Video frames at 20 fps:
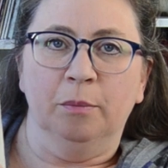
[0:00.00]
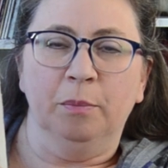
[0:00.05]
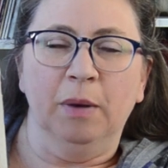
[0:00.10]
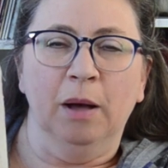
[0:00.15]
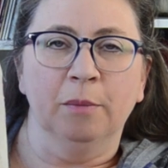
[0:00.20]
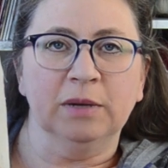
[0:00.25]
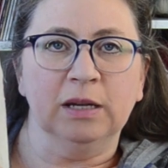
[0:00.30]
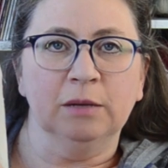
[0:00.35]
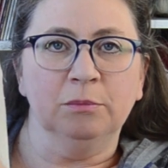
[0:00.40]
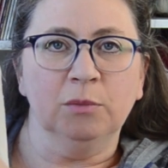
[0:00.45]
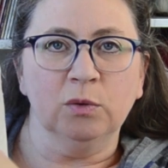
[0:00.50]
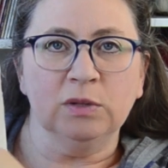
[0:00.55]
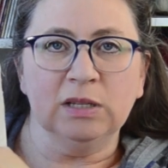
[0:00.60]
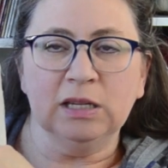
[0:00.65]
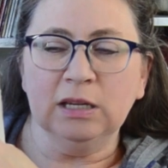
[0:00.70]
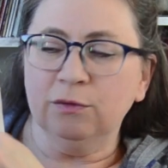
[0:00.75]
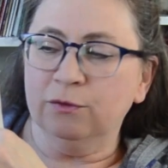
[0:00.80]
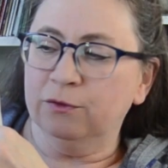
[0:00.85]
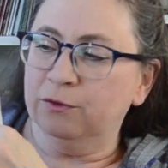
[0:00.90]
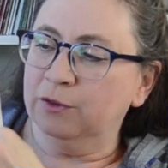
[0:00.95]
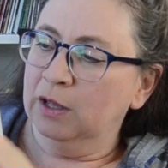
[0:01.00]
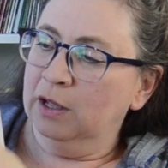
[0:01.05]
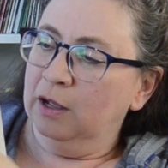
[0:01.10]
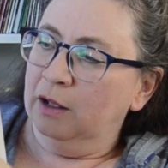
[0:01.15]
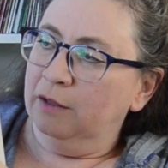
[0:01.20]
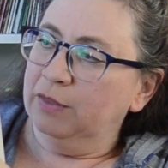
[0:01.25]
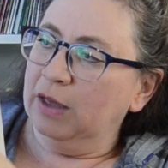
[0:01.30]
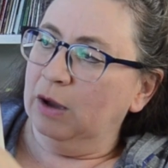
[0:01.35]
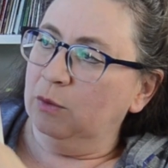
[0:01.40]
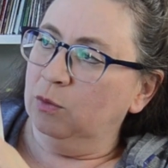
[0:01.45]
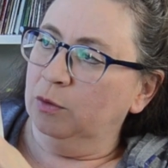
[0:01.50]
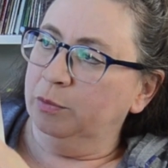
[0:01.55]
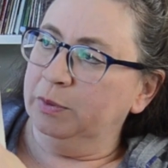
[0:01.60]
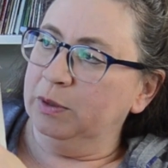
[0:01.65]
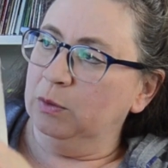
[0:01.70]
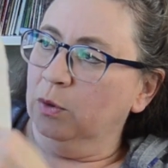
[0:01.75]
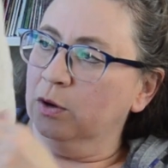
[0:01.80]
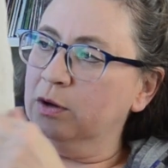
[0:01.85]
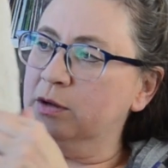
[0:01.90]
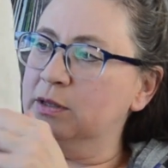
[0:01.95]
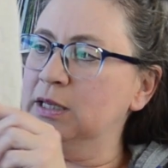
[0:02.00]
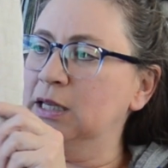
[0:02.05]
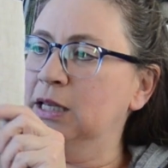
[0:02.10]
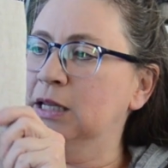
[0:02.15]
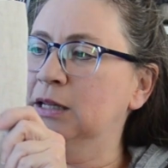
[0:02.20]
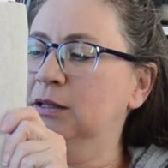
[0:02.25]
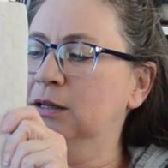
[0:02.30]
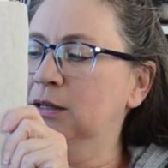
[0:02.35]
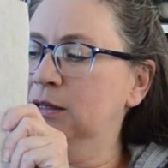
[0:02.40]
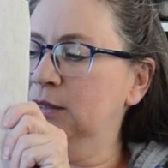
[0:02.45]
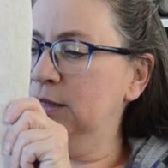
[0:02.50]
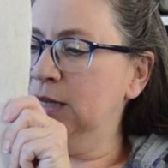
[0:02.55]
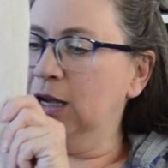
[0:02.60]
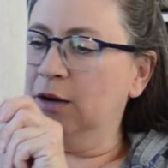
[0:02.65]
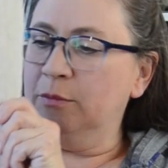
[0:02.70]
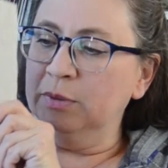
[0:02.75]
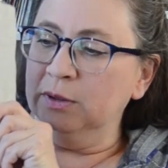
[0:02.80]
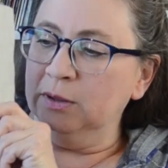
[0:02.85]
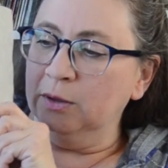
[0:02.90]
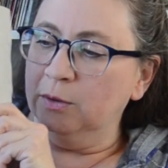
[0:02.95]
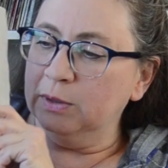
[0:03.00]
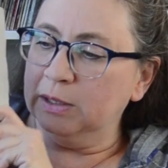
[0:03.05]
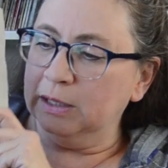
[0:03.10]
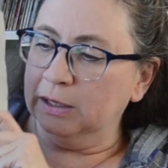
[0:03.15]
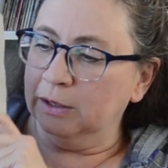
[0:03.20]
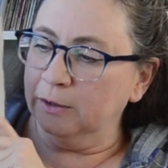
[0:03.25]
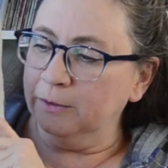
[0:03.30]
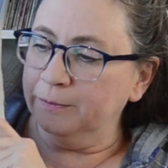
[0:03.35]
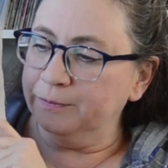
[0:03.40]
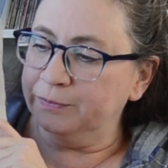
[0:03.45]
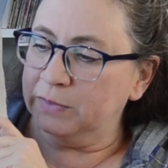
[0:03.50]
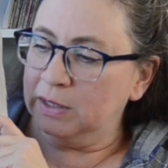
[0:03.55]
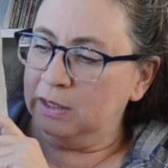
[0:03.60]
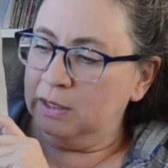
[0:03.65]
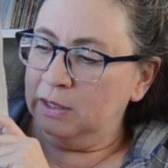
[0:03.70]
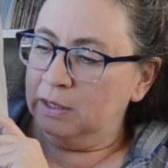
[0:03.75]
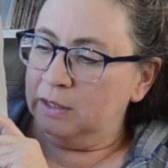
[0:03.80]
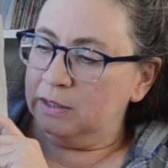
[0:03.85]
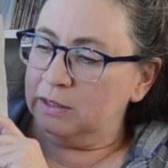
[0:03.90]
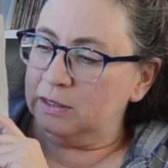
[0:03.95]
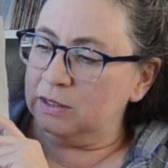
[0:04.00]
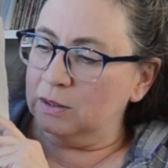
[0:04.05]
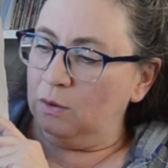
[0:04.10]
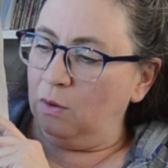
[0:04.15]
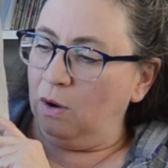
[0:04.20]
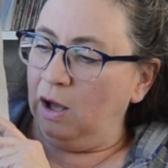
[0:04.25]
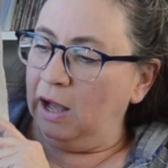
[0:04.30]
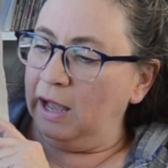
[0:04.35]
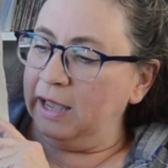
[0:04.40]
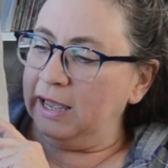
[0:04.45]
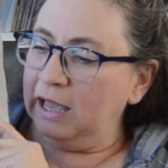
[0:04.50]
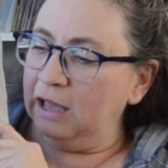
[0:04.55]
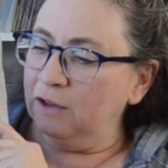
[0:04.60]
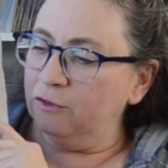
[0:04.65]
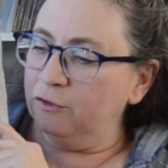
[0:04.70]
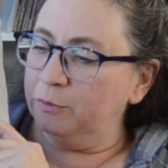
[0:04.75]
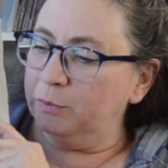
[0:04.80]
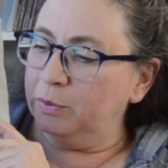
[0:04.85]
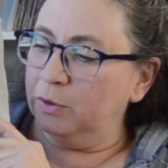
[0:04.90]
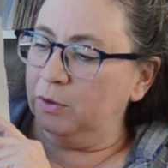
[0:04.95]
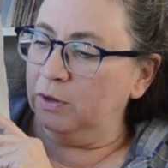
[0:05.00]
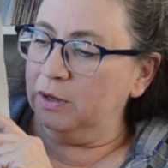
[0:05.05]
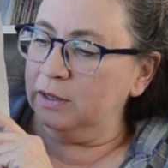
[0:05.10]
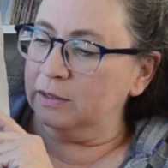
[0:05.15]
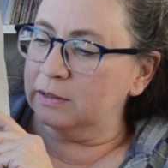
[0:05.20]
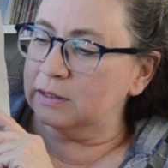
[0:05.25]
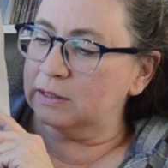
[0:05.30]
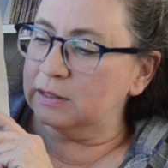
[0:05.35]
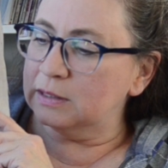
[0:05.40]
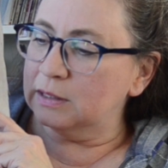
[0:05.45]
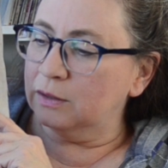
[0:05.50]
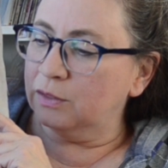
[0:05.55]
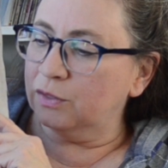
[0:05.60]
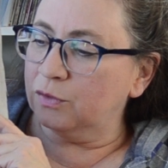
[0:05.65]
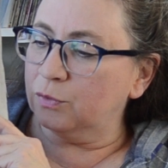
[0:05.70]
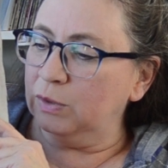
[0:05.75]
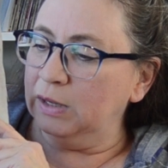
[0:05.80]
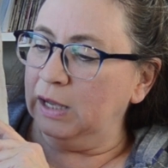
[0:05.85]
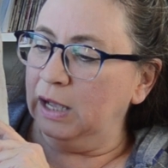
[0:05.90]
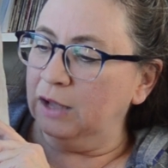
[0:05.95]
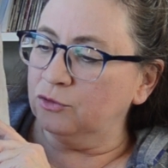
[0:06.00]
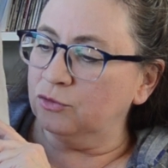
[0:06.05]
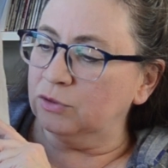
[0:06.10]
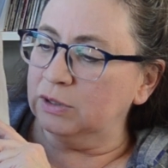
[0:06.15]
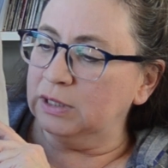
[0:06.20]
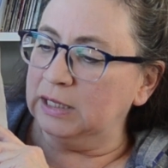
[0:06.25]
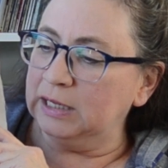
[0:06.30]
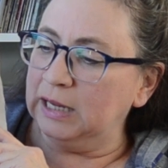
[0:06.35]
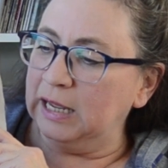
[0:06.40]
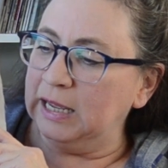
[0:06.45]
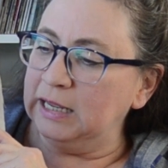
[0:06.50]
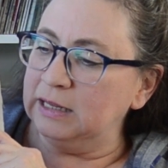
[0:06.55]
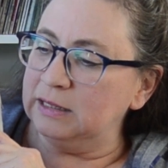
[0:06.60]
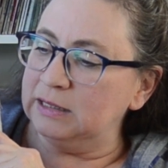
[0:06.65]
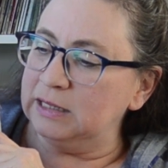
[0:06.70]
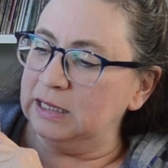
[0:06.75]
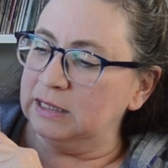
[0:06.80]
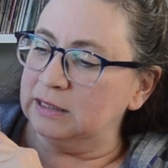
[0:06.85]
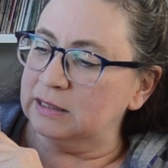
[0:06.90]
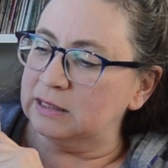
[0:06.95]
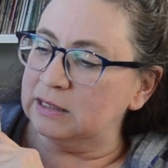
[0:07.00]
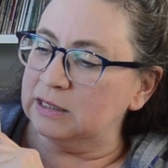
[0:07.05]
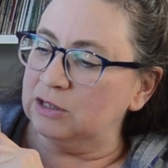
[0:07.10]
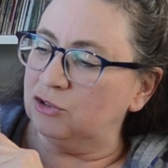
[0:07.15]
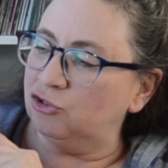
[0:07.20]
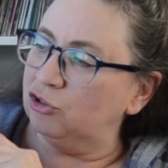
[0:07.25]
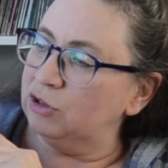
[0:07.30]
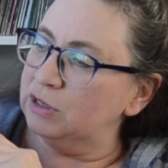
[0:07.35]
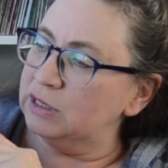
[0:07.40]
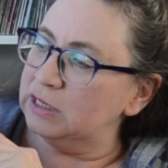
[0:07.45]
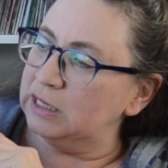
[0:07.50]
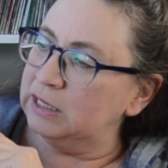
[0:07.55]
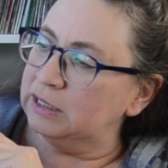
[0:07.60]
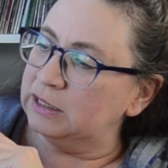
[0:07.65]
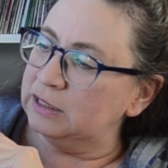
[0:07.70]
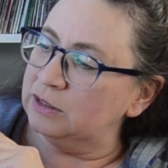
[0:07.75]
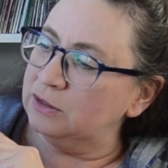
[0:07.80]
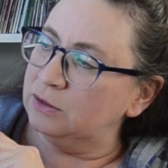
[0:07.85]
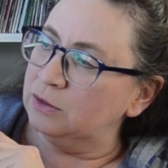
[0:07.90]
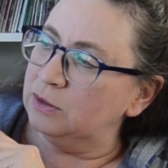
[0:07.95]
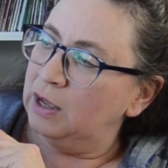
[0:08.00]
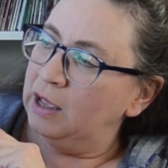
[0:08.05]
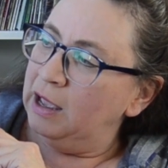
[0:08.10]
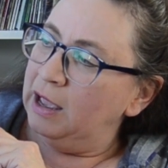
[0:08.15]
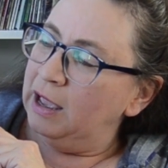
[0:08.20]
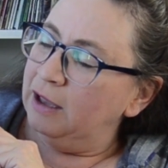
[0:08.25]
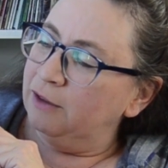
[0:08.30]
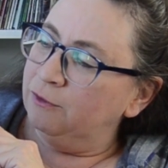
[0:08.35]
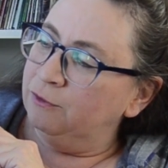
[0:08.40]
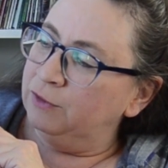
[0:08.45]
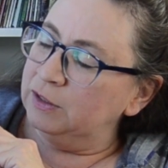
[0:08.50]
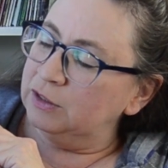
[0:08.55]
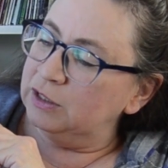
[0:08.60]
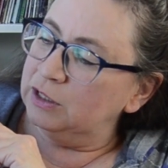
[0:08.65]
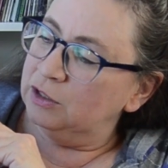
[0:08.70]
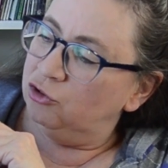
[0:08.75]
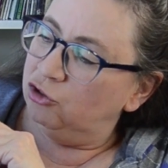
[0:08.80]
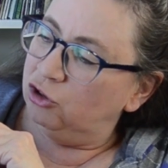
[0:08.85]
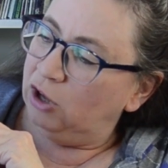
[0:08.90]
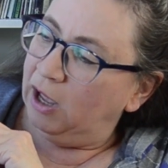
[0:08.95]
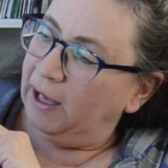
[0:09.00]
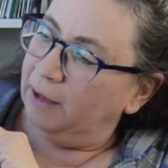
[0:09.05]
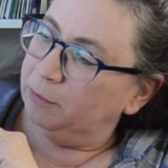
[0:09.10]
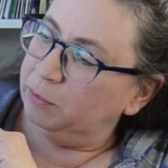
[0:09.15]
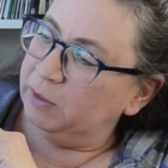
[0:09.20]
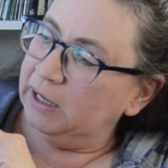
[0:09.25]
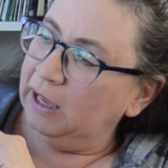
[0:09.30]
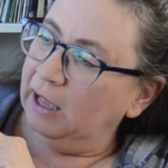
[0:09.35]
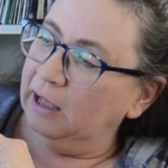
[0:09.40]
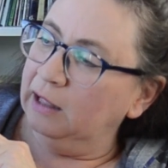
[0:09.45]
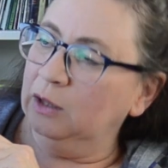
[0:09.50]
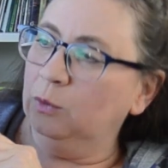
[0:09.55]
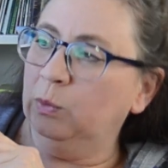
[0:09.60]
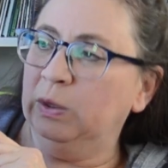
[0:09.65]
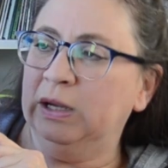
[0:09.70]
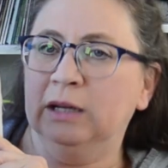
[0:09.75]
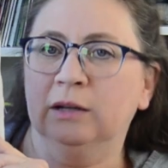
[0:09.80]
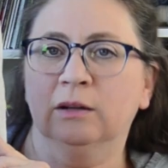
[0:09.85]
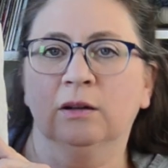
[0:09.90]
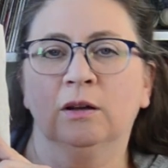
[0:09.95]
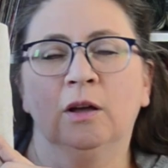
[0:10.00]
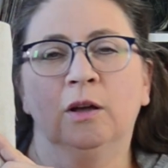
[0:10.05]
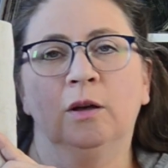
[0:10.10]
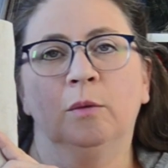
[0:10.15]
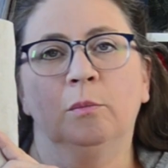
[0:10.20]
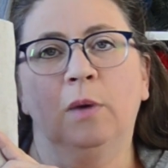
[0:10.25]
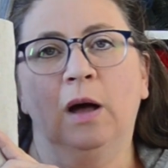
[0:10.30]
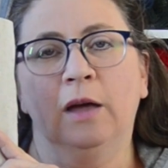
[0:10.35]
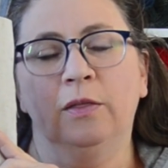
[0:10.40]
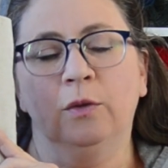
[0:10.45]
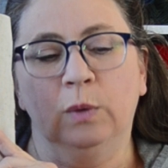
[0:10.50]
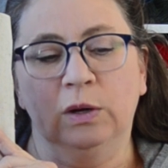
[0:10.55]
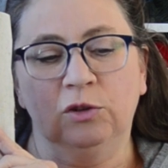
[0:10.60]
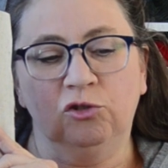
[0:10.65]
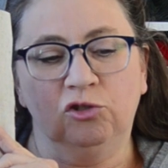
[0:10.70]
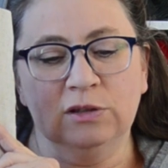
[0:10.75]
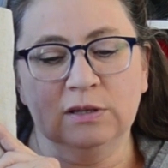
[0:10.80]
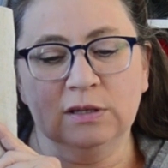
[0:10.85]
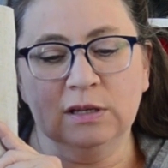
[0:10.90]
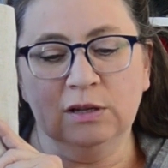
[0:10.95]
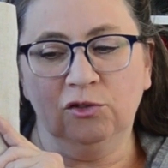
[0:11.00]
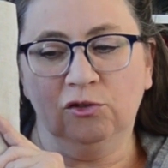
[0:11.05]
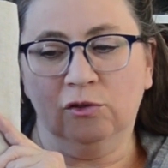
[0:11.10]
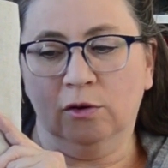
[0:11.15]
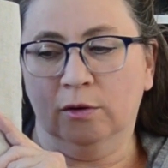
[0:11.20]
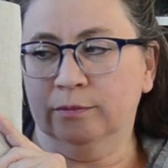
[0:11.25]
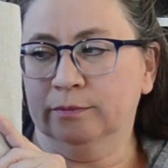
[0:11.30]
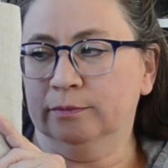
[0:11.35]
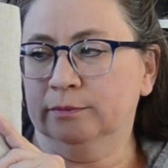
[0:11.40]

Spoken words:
pumpkin motif that will be worked in down below here. So I have put 318 stitches into Vintage Happy Halloween by the WitchyStitcher.